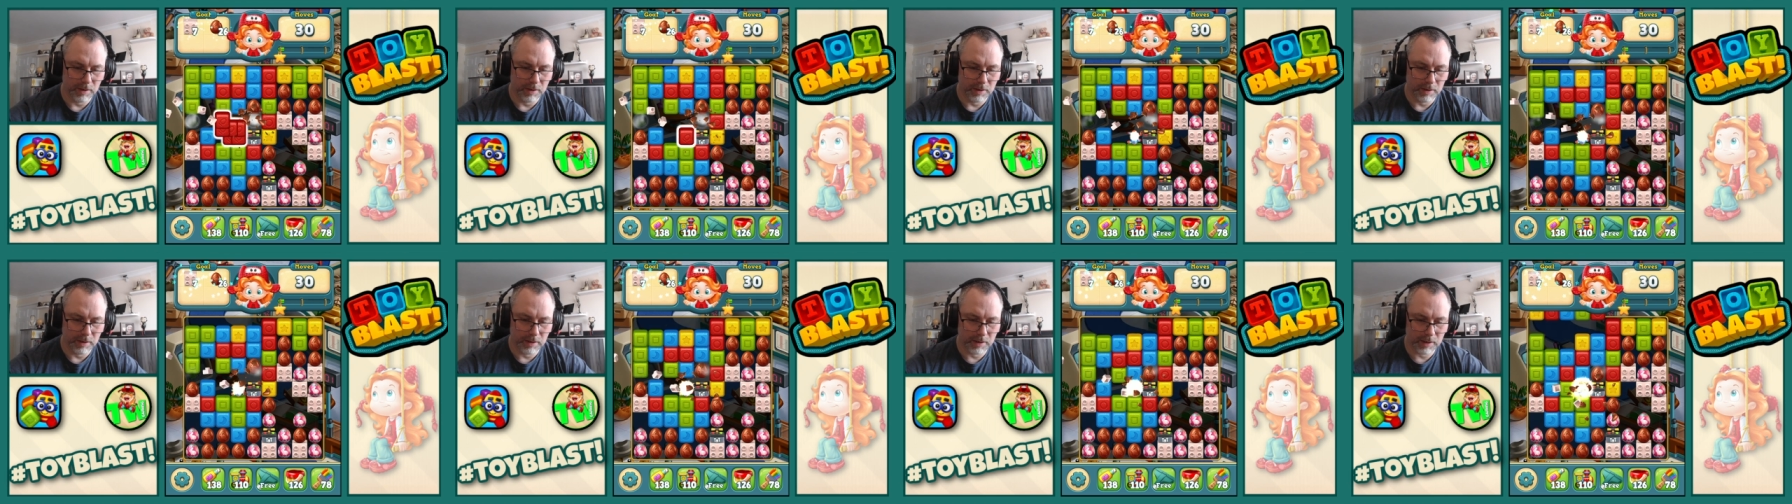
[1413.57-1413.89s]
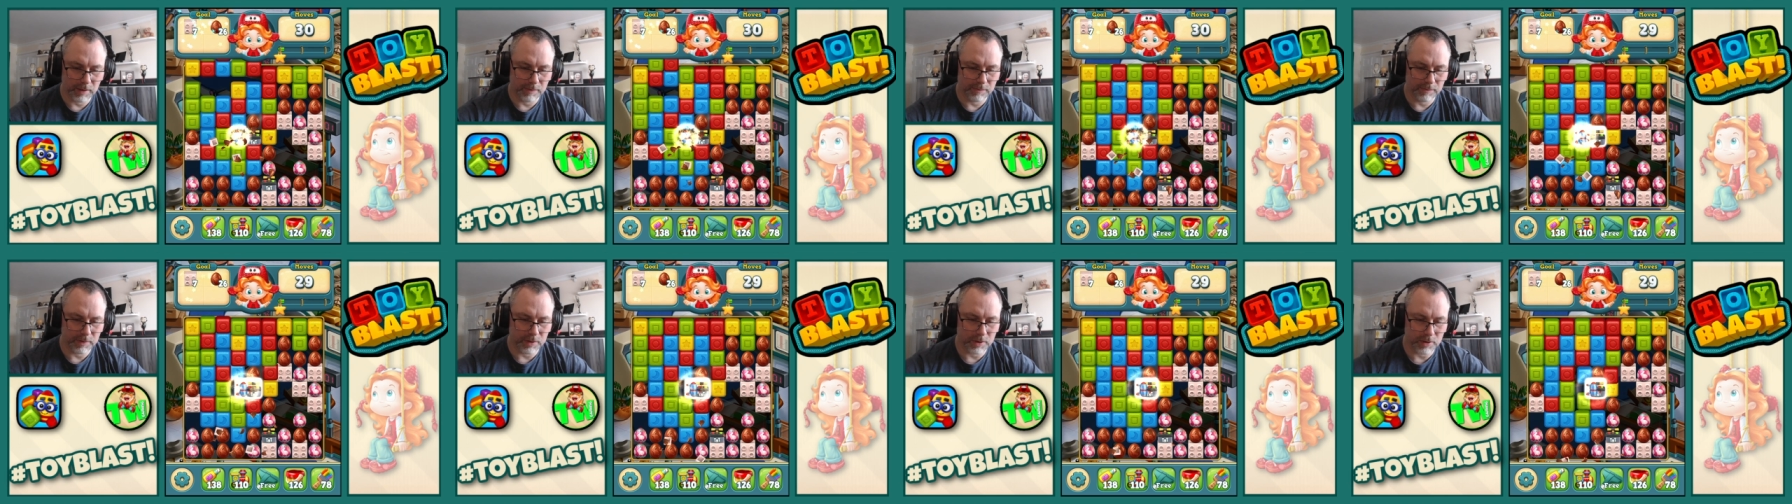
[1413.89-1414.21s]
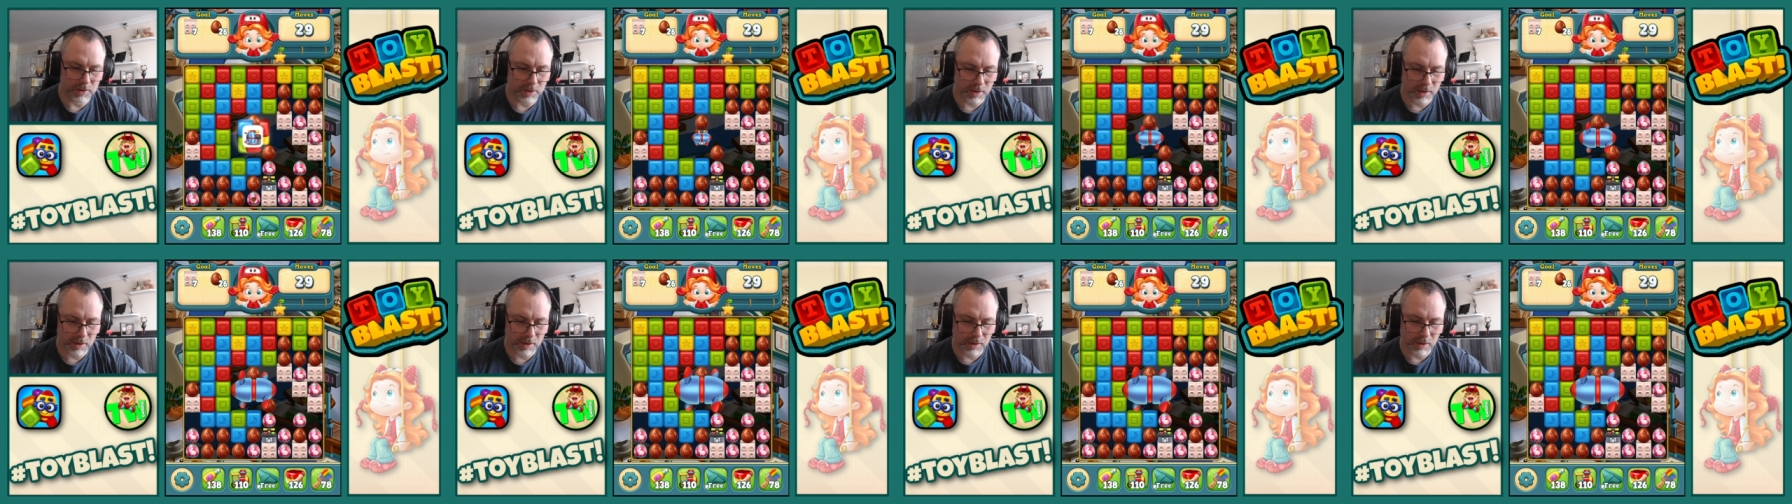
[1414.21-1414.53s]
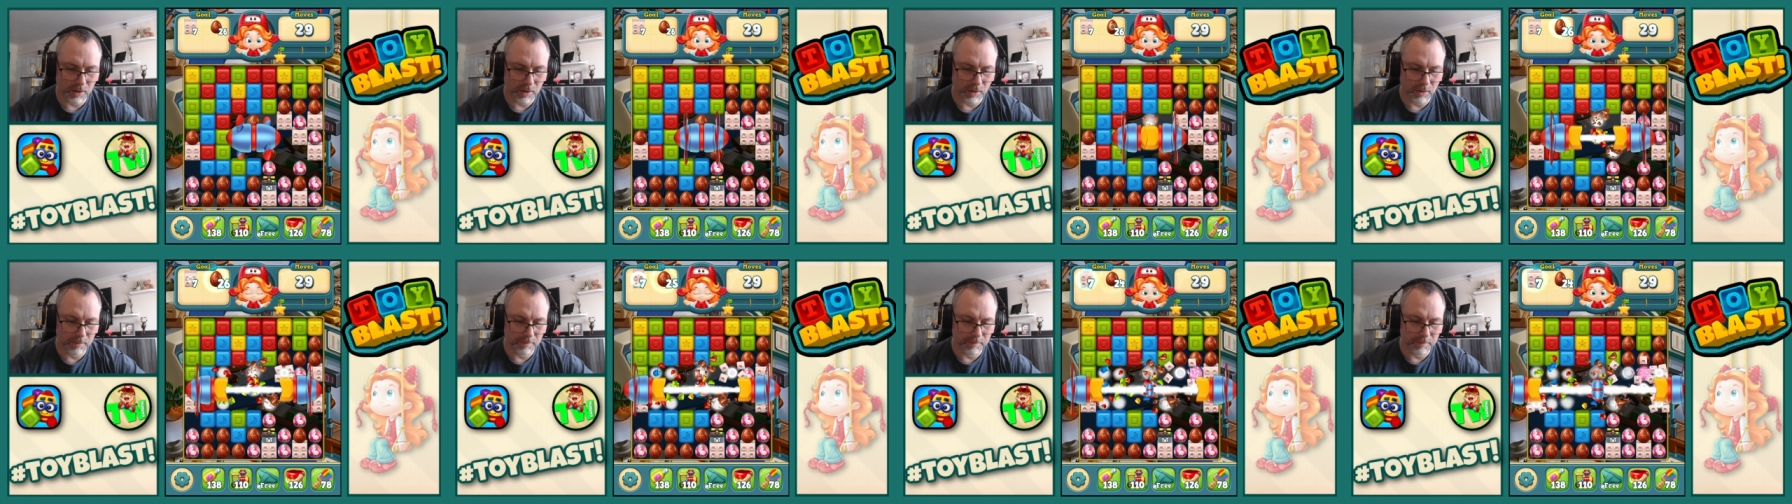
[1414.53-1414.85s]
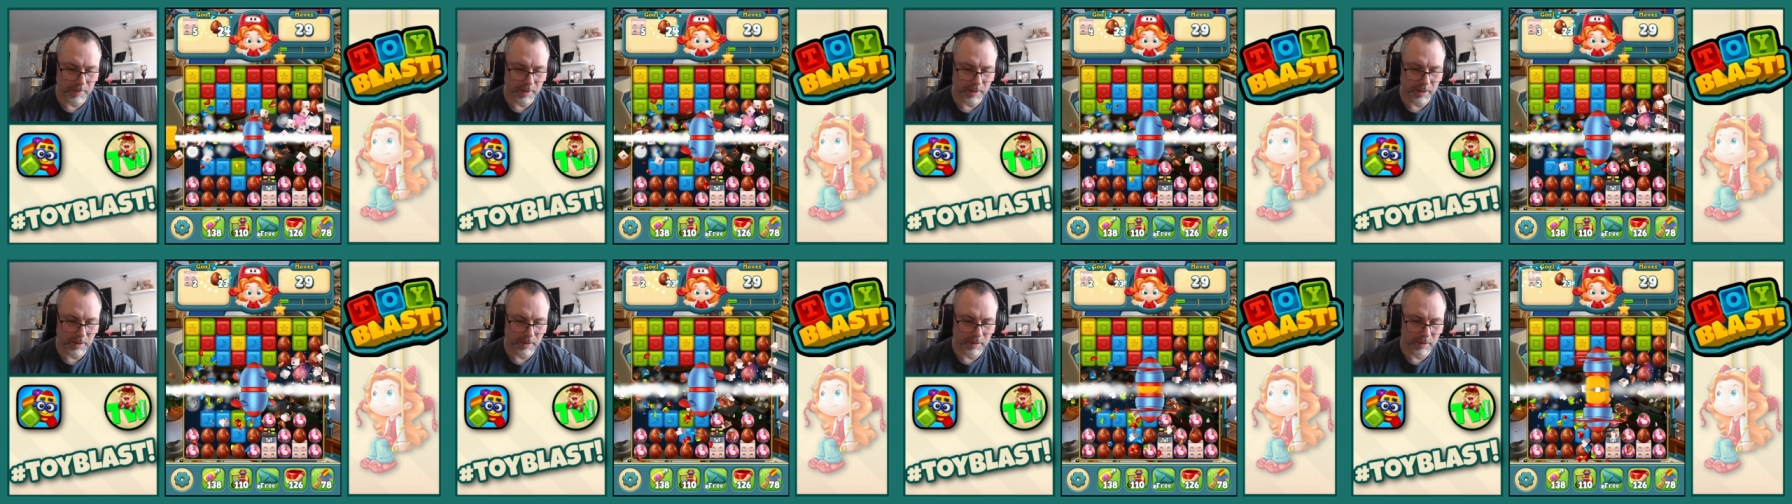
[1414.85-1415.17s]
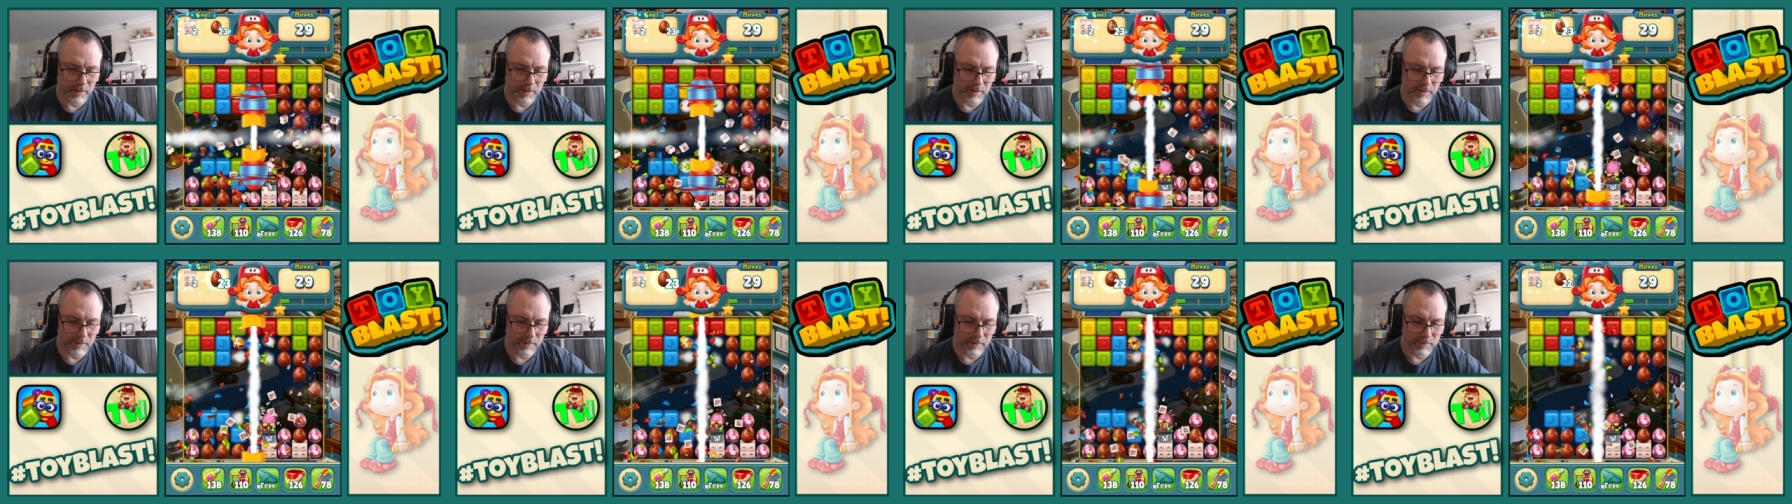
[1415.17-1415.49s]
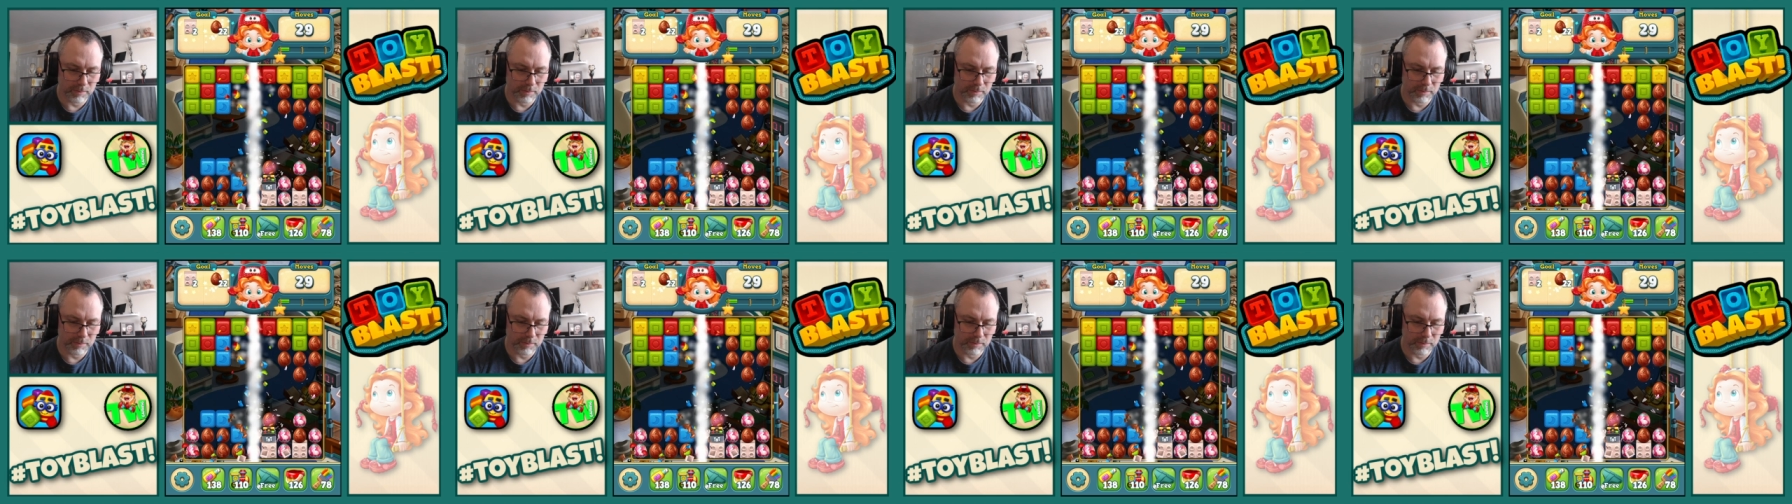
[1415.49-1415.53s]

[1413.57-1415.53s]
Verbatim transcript: That gives us a combo.